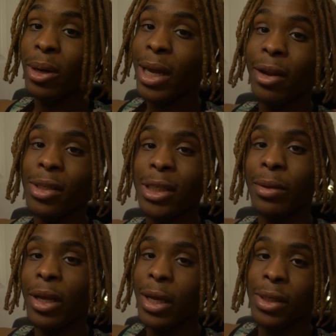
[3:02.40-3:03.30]
to get a
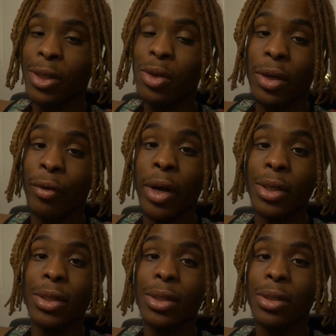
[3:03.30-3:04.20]
relationship, they, it's usually
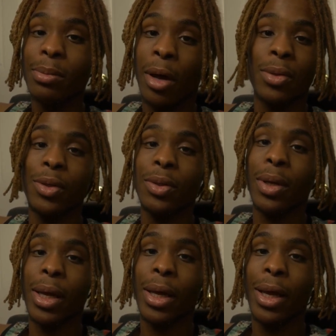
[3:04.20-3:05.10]
rushed be honest with you,
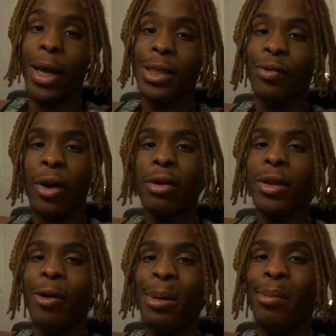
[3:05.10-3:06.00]
like it's a rare
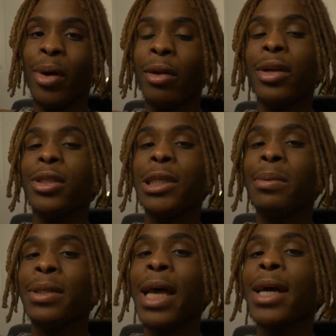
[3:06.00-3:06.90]
thing when people get in a relationship
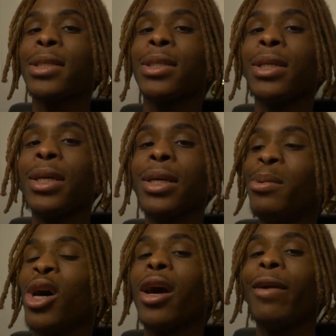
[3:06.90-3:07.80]
and it's actually
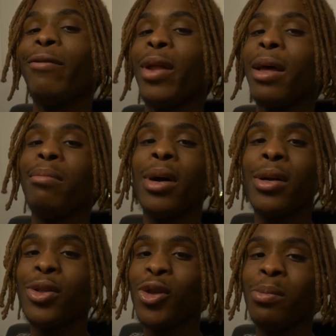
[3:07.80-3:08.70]
they're talking for like a
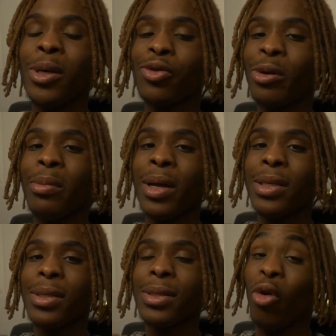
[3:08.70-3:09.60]
month, two months, three
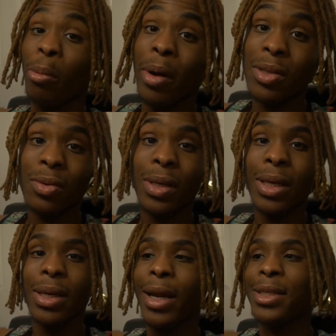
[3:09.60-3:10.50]
months, four months
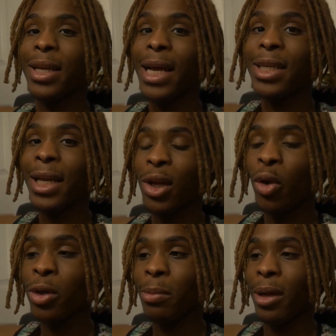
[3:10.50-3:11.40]
really. And instead of actually get to
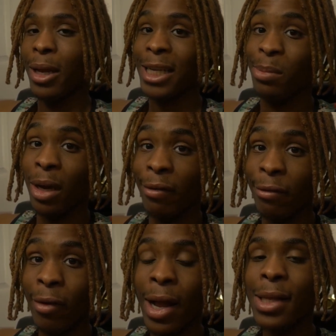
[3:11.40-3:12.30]
know each other, like actually become
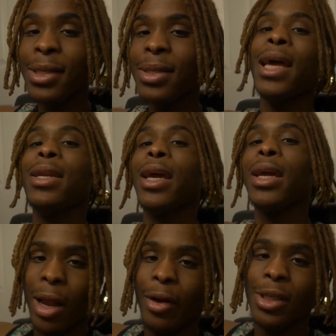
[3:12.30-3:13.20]
friends, then
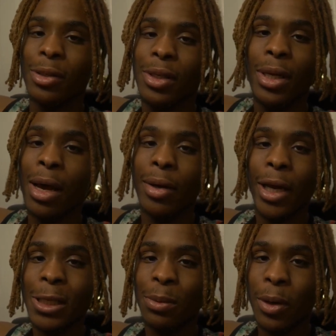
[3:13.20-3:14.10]
date. A lot of relationships you see
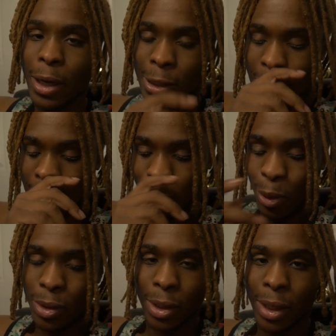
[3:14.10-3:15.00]
nowadays, bro, it's it's
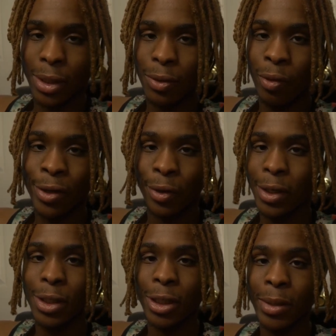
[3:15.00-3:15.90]
mostly rest
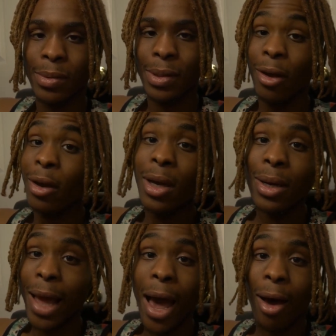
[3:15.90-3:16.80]
relationships. They're
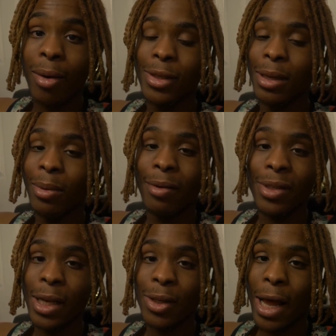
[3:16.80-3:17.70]
good now. Some love
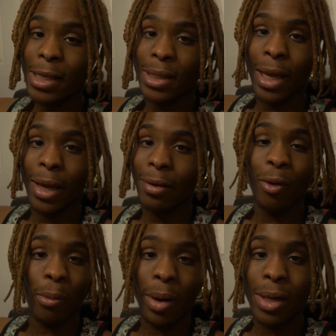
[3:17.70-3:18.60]
stages last like
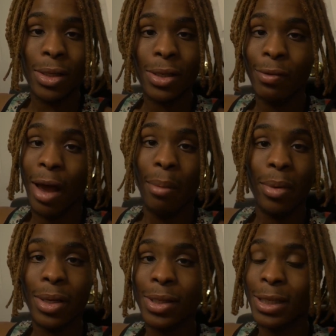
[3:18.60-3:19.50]
four months, five
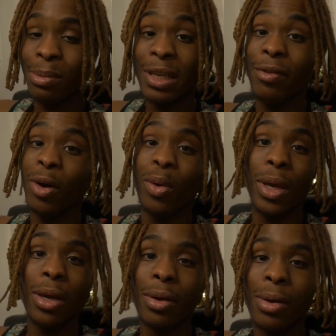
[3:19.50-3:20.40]
months, six months, even a whole
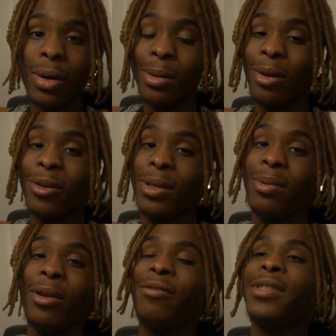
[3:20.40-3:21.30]
year. So
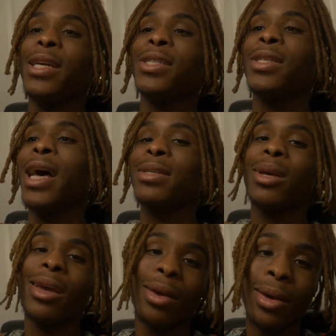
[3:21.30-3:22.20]
some love stages last
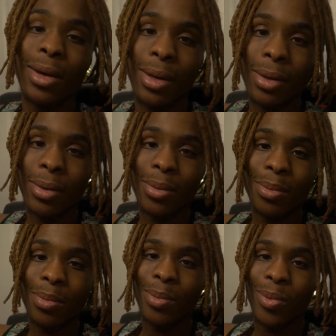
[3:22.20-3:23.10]
like a good
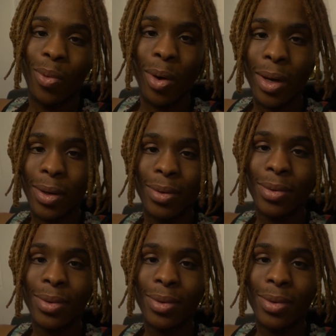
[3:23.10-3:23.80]
one.